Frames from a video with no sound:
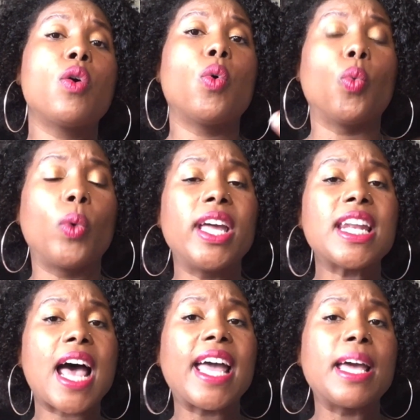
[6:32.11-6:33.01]
"When
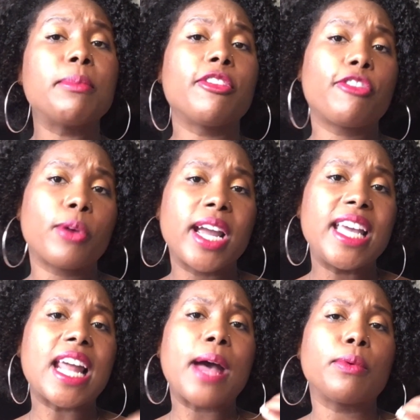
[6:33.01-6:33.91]
I am
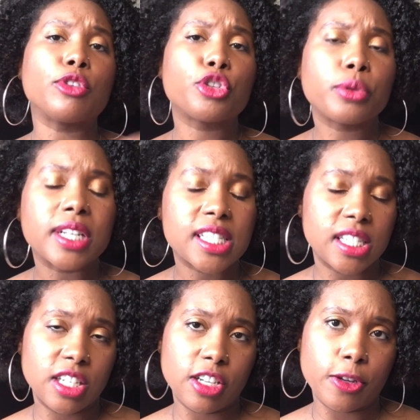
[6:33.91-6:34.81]
afraid, I will trust
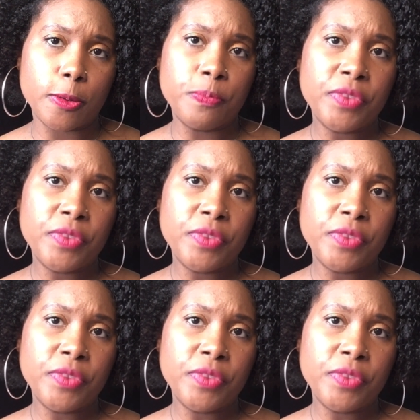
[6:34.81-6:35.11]
in you."